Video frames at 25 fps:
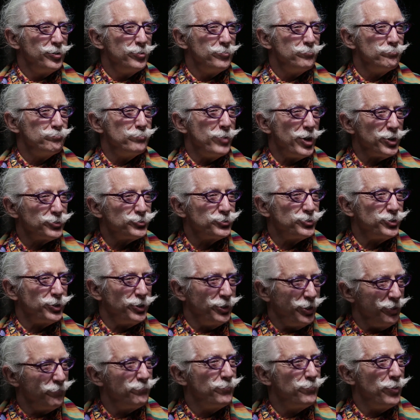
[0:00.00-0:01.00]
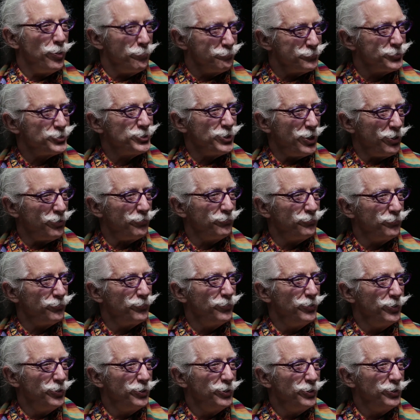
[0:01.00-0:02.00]
must give themselves
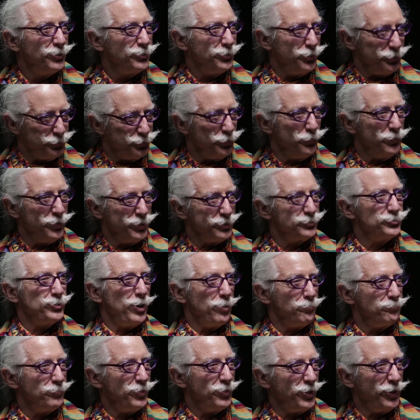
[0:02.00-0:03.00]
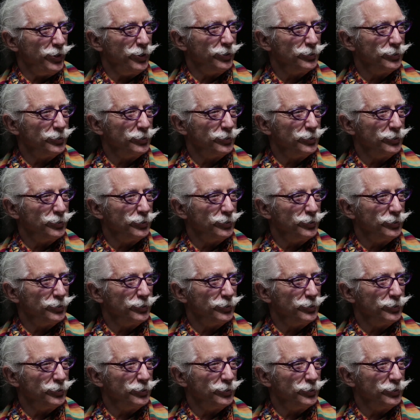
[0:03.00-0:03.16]
to doing something.